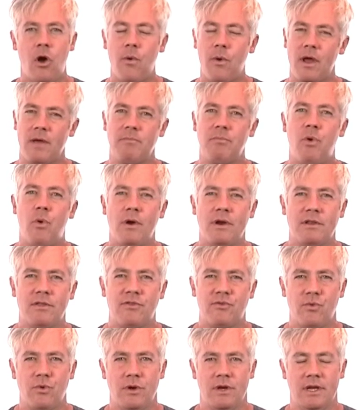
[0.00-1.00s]
All right, point
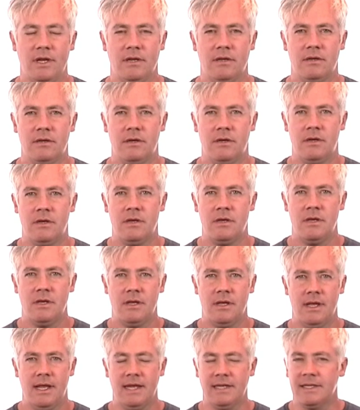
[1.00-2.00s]
3.
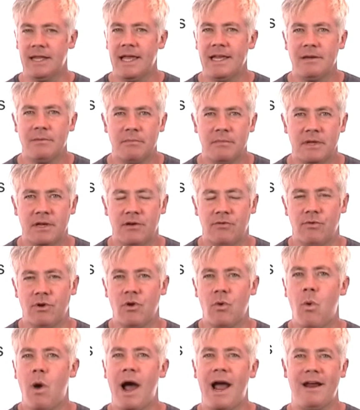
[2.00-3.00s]
Enlightenment
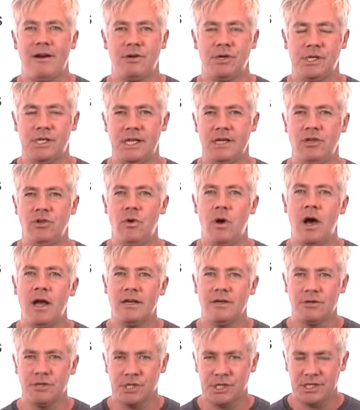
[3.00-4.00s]
requires that you
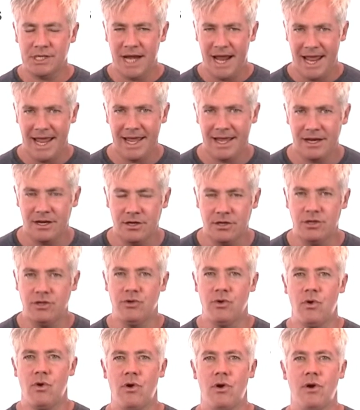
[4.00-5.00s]
understand
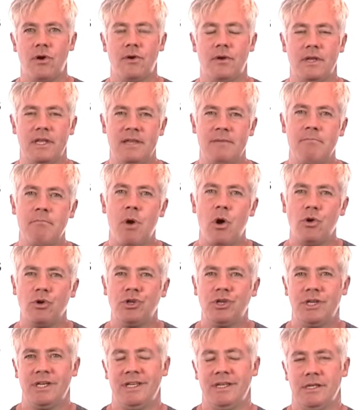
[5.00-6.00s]
your
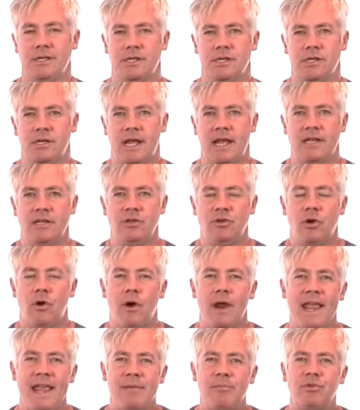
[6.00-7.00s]
emotions and you
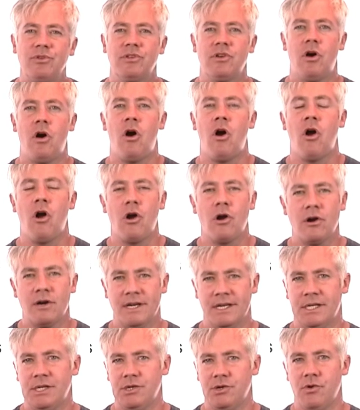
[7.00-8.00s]
are able to
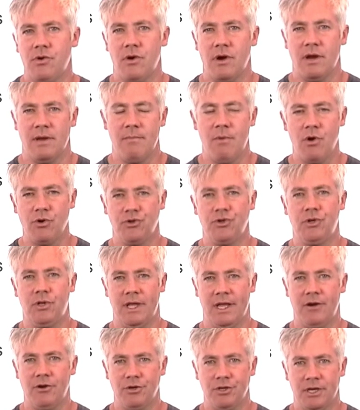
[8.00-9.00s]
harness your
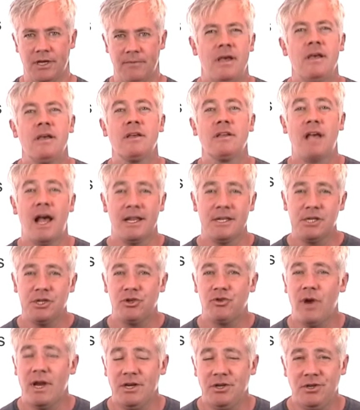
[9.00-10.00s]
emotional energy.
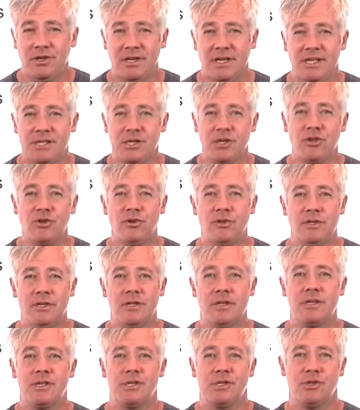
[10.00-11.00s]
Concentration is a good
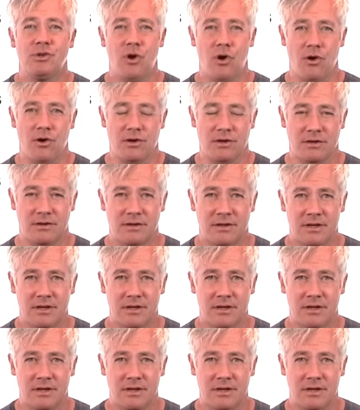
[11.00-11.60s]
start,